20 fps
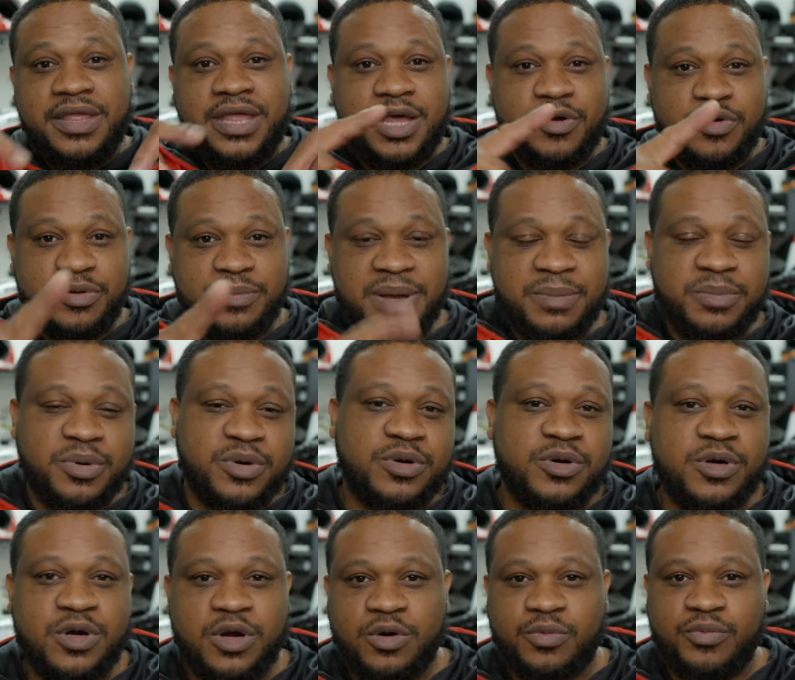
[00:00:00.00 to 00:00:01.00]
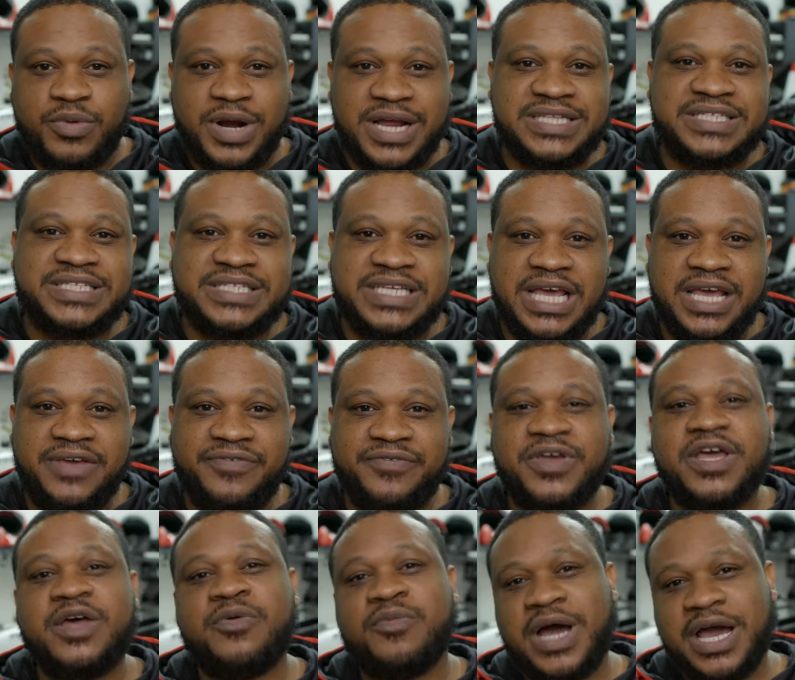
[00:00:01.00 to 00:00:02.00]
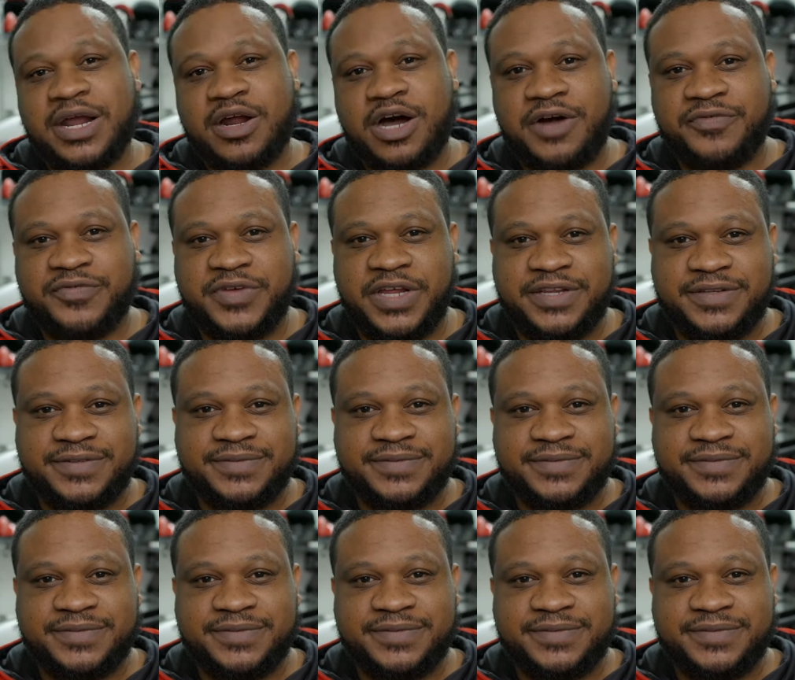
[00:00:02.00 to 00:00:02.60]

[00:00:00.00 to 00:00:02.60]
And remember, ride safe and ride often.